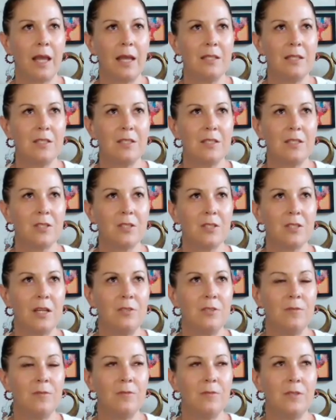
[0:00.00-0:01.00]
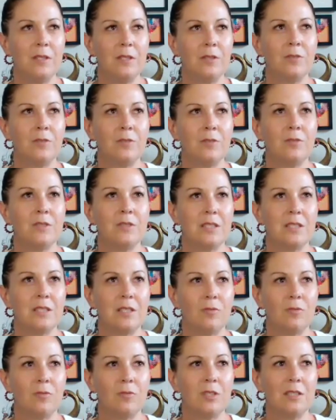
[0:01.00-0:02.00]
And inside you feel
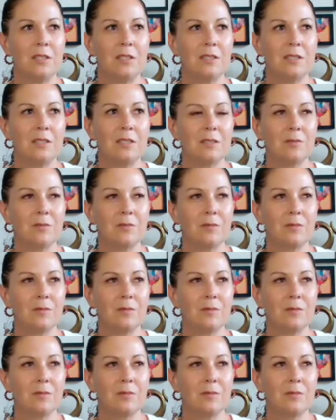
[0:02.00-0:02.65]
stillness.